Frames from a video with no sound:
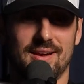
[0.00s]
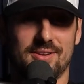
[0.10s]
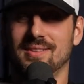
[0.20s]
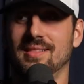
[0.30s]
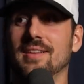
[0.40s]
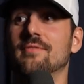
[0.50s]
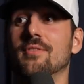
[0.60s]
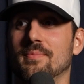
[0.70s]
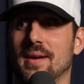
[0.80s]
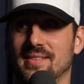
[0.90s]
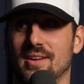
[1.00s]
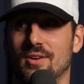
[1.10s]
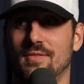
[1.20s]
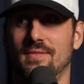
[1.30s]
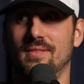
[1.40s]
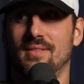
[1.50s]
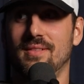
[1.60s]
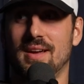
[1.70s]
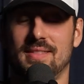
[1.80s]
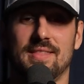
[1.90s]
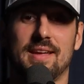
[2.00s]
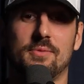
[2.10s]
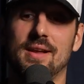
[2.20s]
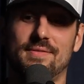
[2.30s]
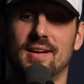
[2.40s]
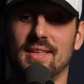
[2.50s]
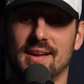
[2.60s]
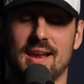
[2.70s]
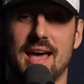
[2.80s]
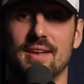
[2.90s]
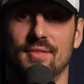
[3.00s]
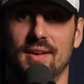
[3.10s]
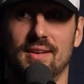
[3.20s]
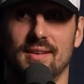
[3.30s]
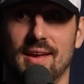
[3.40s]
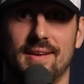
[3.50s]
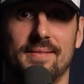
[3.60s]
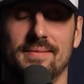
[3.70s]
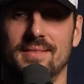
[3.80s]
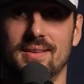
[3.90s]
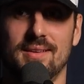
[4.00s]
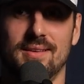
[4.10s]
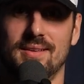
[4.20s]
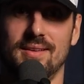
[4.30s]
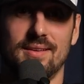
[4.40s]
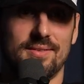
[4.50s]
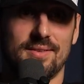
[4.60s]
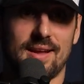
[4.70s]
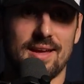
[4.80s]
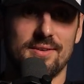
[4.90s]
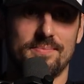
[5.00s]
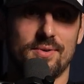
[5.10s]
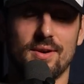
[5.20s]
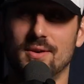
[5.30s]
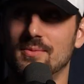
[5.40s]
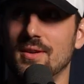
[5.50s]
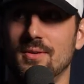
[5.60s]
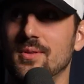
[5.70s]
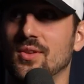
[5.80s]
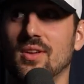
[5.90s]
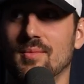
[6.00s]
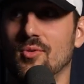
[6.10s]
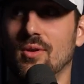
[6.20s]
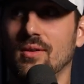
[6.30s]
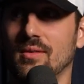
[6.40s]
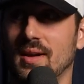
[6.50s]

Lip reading: I couldn't live with myself. And then like when I finally got out of it, like I was like, I don't want to do this anymore.